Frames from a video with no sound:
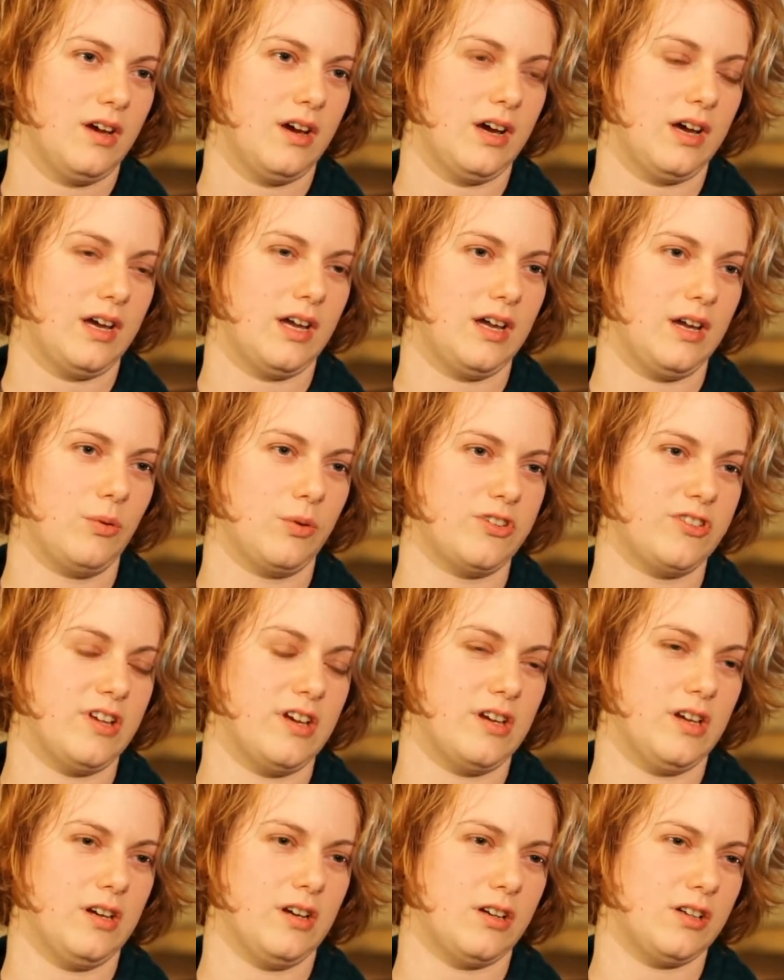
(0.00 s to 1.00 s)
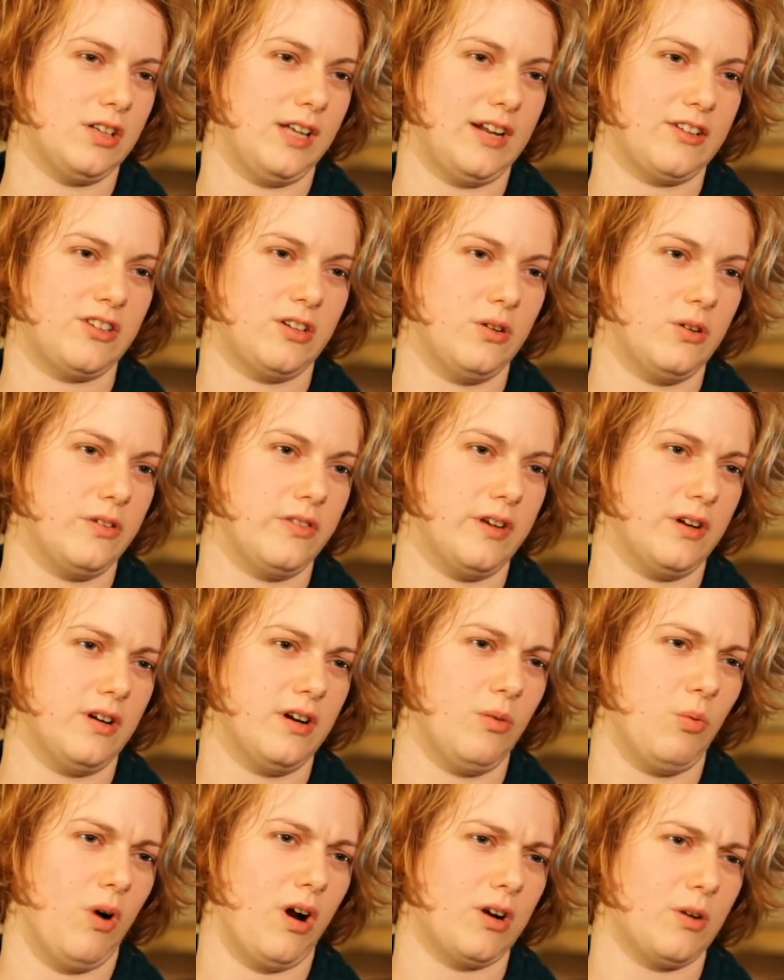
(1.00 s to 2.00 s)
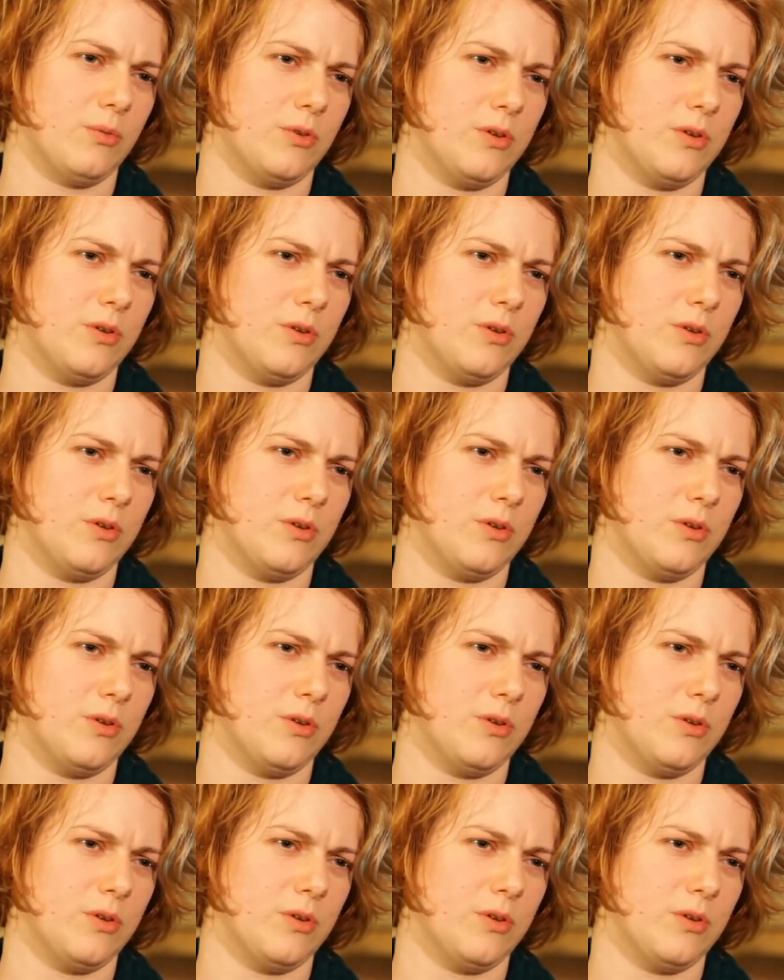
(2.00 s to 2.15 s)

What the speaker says: I was taking a class here and there at Whatcom